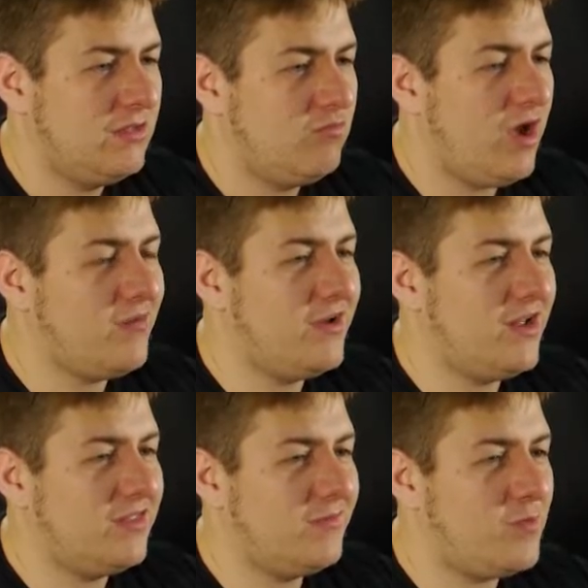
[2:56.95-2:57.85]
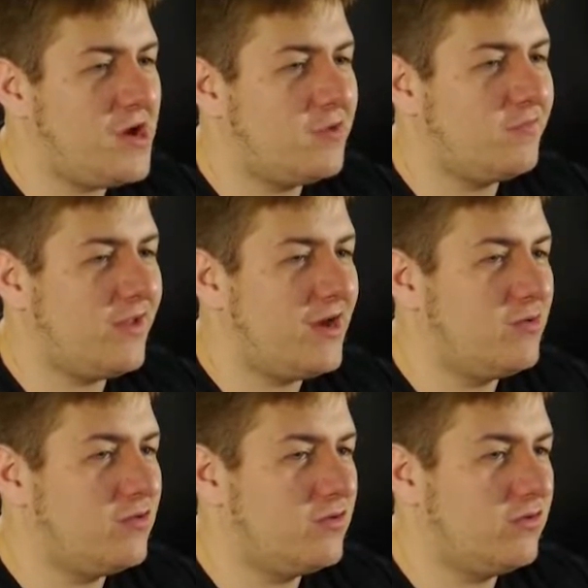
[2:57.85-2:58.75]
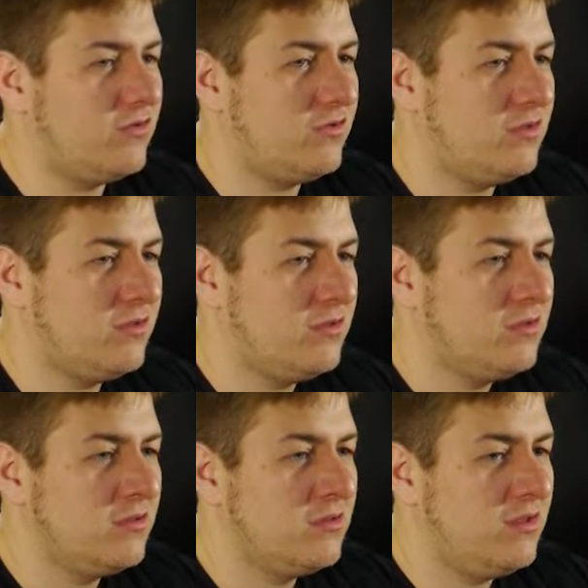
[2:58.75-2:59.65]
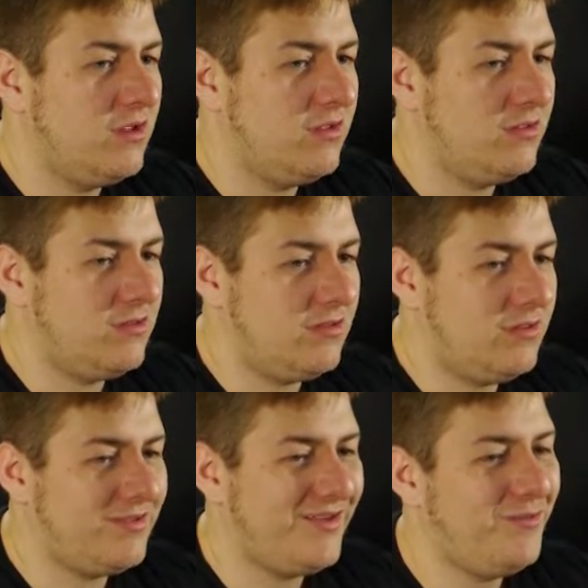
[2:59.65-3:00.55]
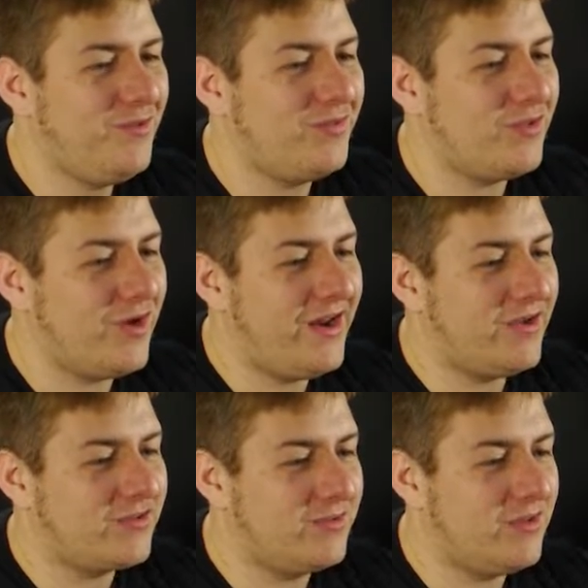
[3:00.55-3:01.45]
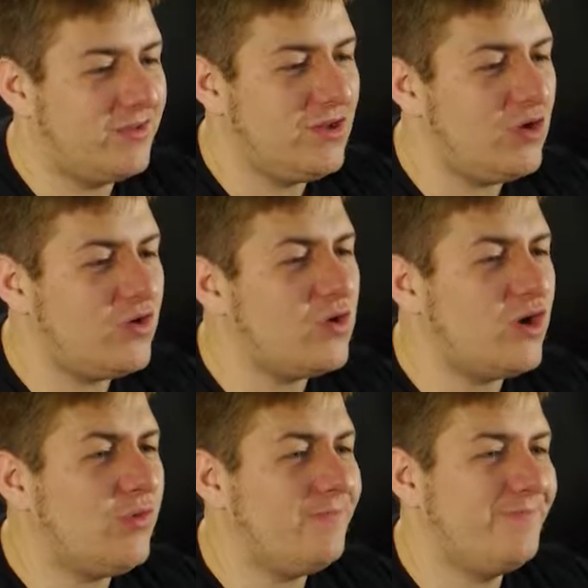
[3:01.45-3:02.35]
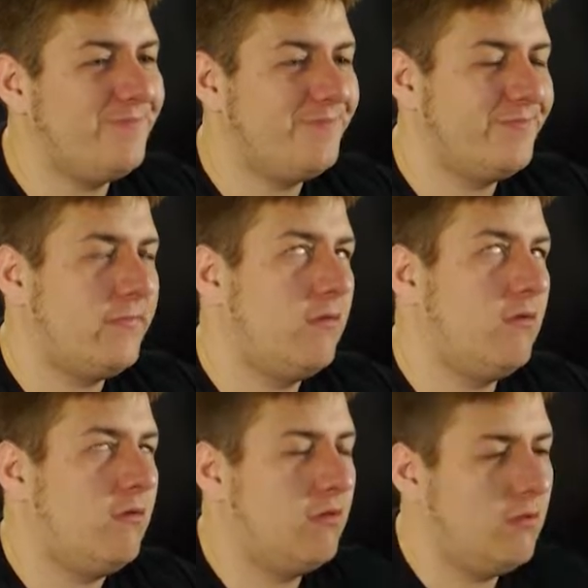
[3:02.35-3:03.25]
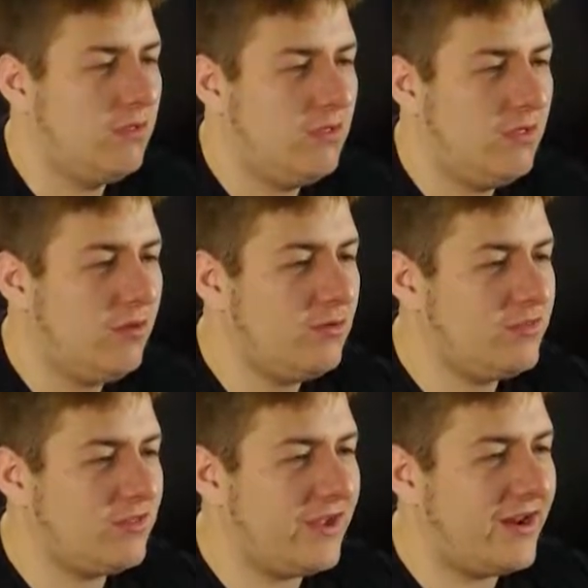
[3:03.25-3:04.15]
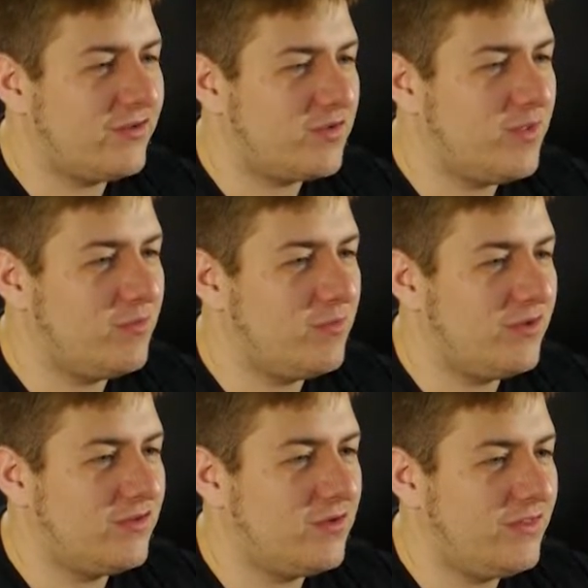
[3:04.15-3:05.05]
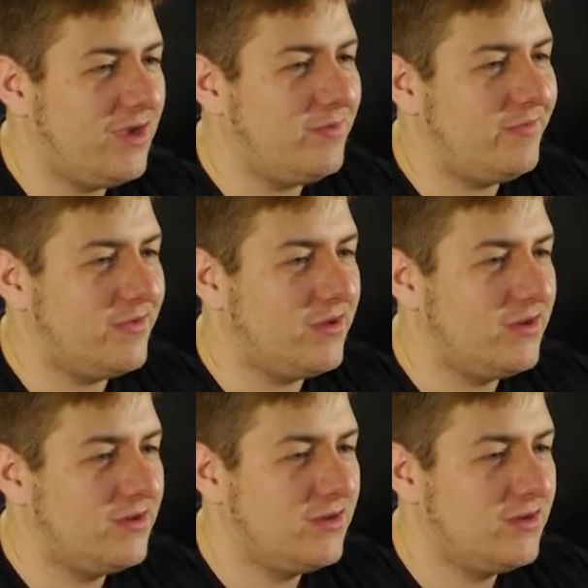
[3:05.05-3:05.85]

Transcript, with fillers: Probably not the wildflowers. It, I wonder if the lighthouse can be... No, don't go! I wonder if the lighthouse can be the memento. That'd be fun.